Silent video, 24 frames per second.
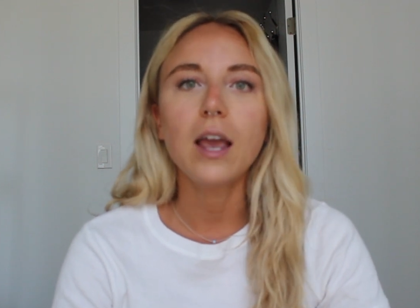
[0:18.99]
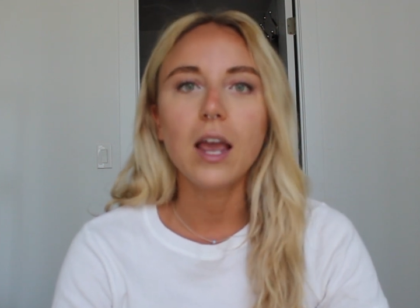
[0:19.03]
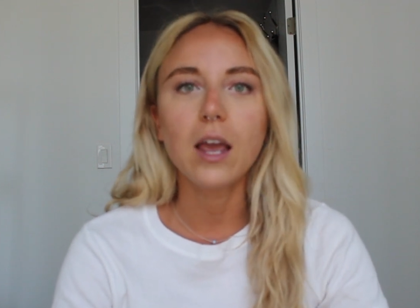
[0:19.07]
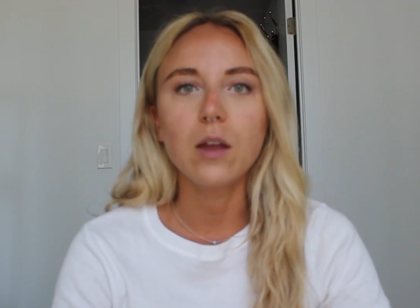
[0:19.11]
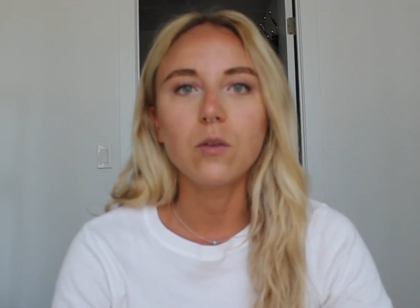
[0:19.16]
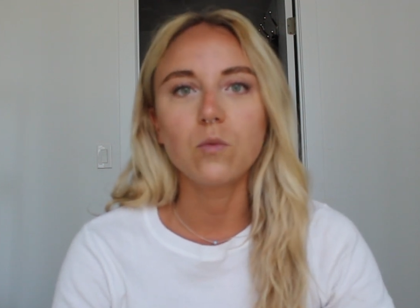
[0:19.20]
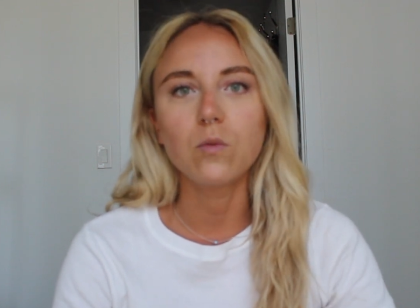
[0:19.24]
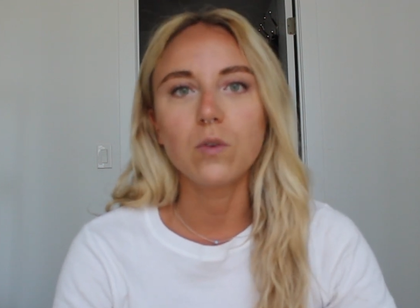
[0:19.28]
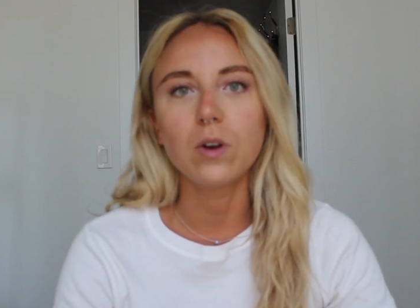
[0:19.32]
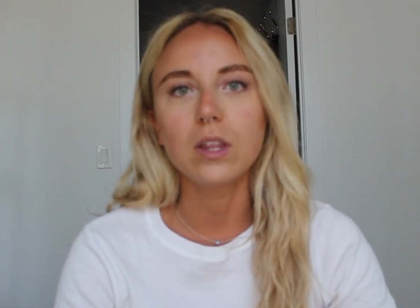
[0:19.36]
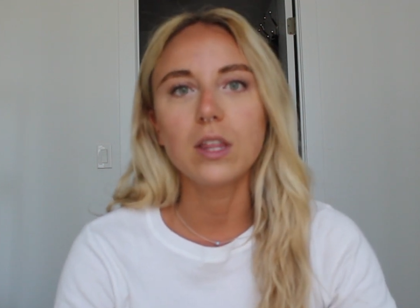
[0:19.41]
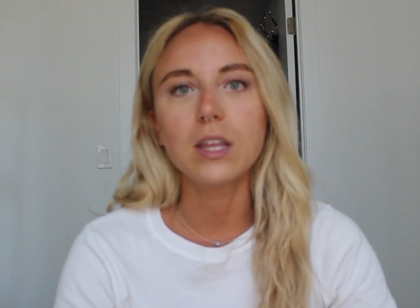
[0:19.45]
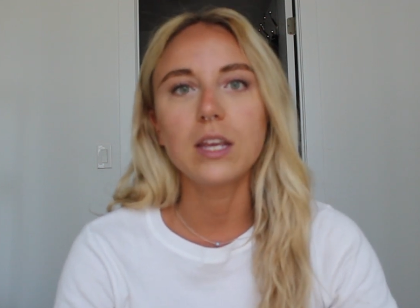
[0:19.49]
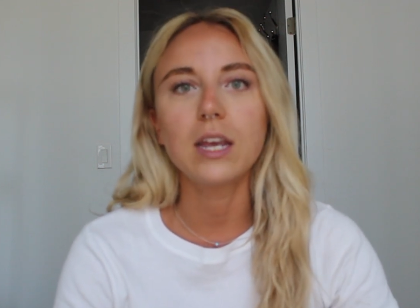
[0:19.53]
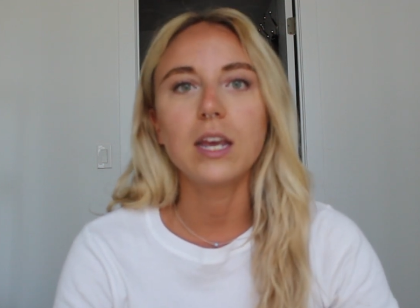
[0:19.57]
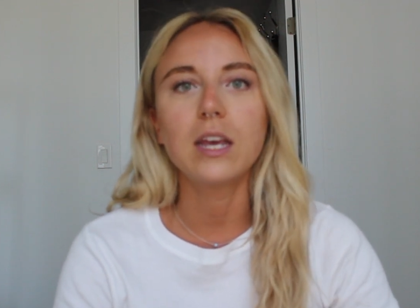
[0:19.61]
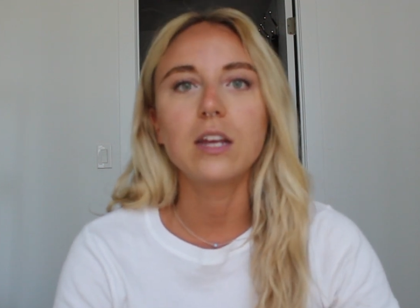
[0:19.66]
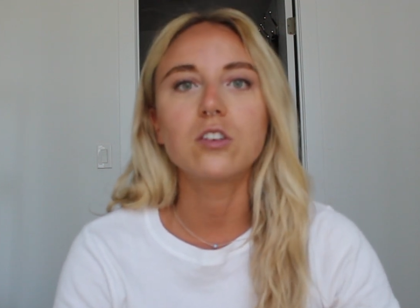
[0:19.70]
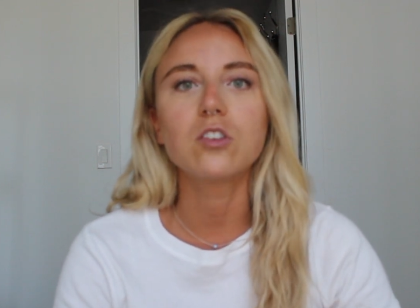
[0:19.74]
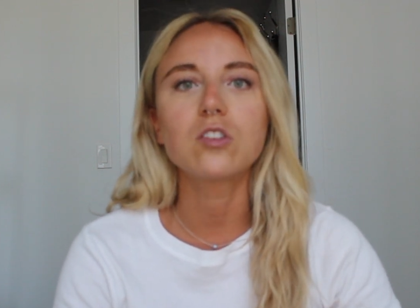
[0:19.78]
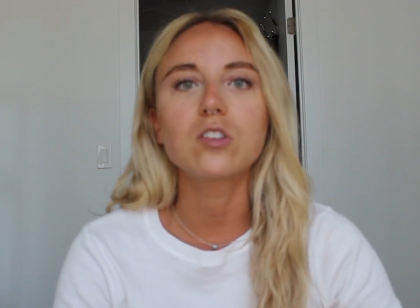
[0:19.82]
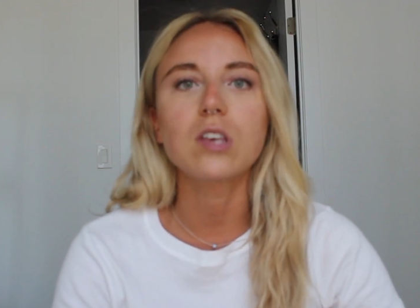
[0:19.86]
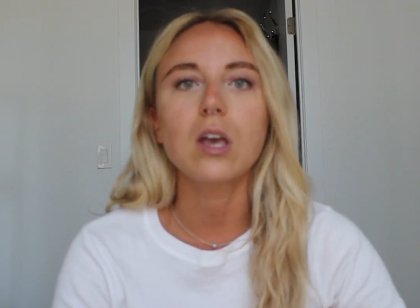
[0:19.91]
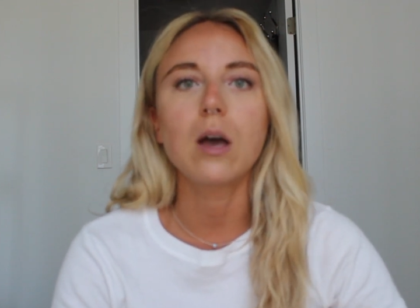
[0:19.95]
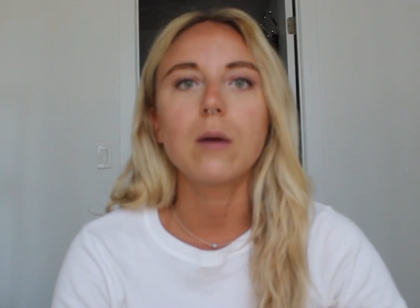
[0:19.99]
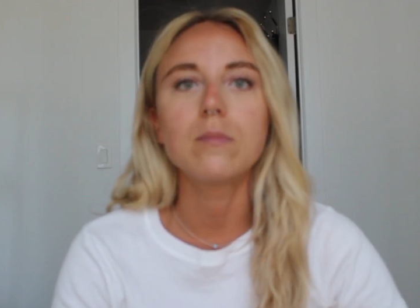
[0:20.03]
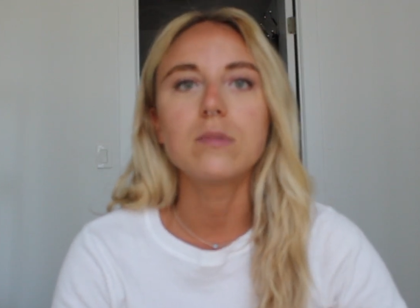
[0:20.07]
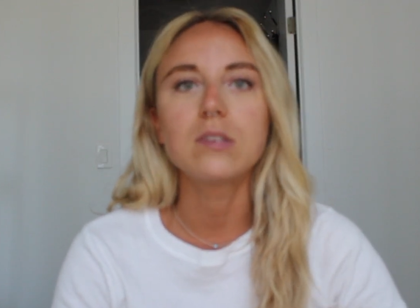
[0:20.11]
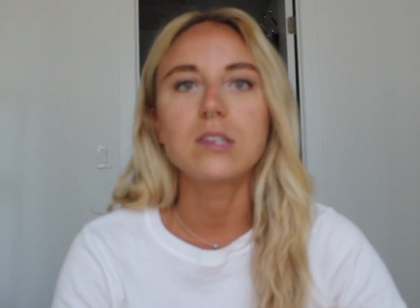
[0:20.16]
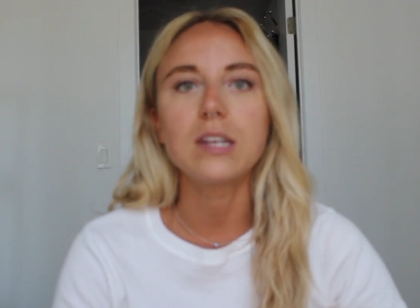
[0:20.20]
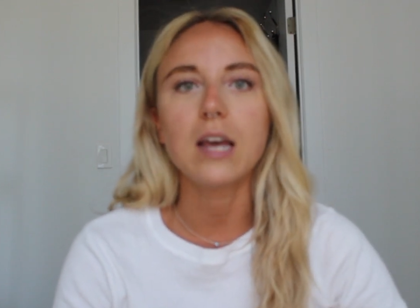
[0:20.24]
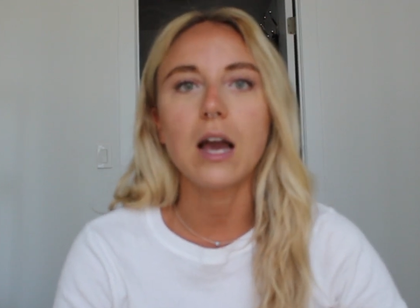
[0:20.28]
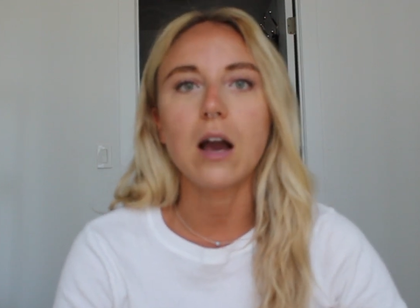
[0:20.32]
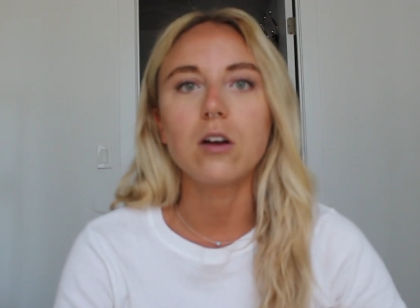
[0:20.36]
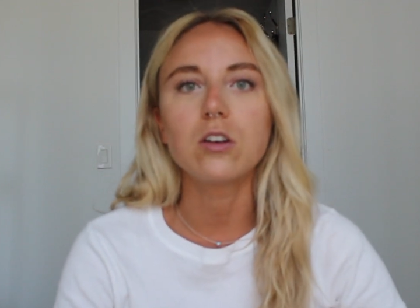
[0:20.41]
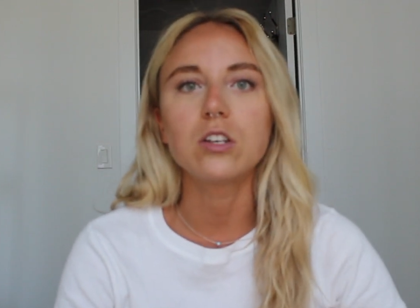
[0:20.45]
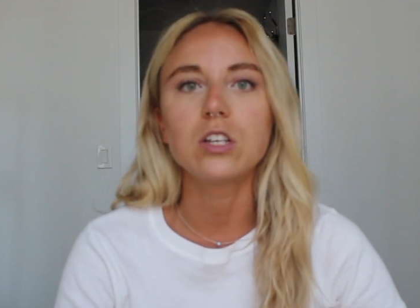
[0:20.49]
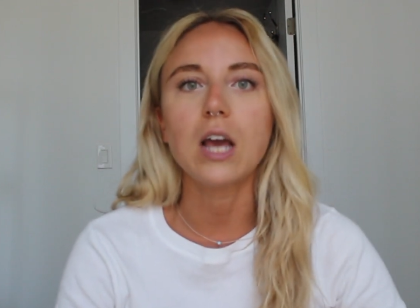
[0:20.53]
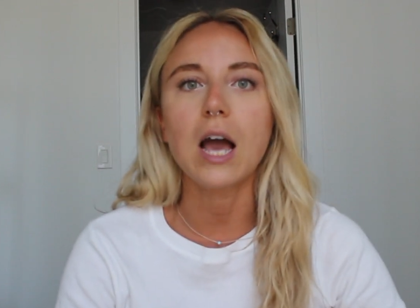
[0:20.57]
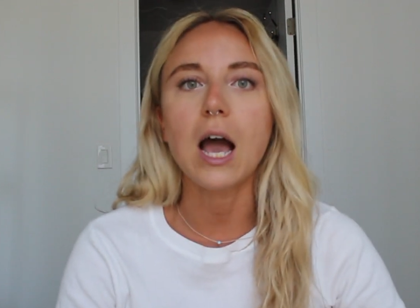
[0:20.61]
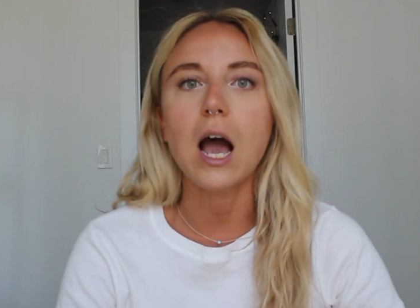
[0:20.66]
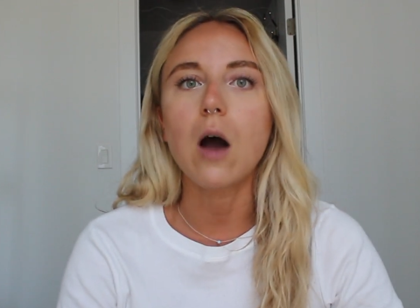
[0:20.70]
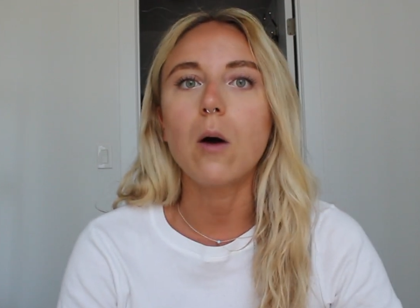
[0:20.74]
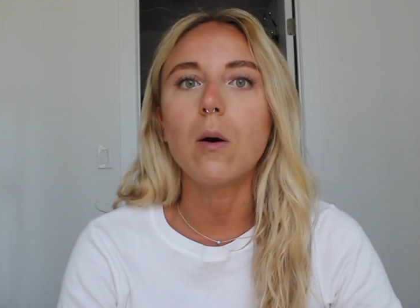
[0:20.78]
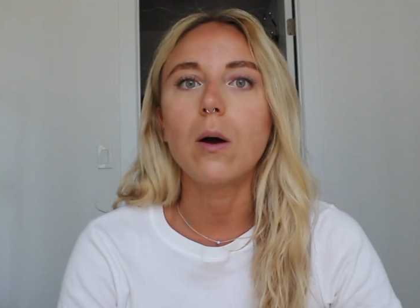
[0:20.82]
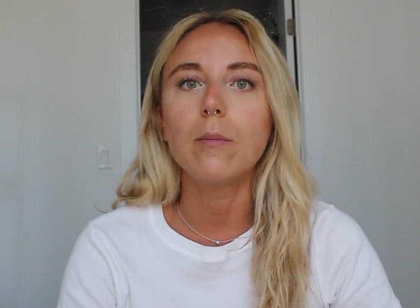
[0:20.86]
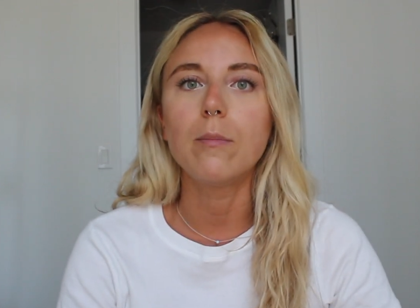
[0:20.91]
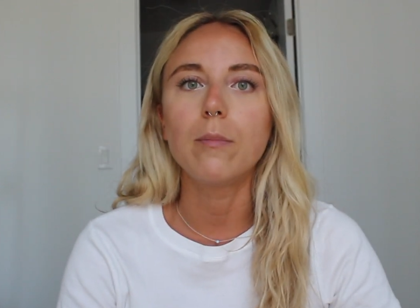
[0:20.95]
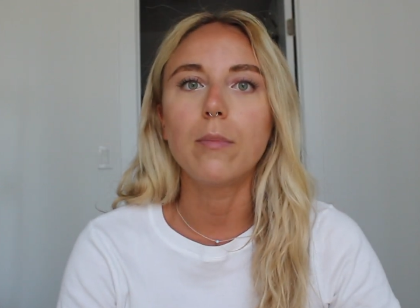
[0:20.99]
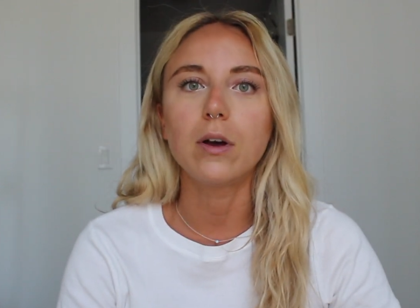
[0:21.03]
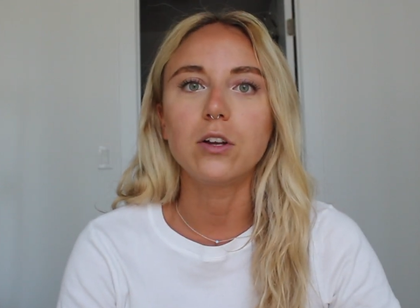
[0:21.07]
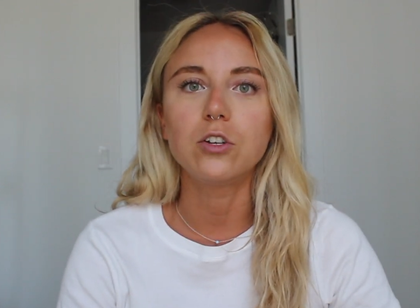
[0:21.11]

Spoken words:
and really it just comes down to how I'm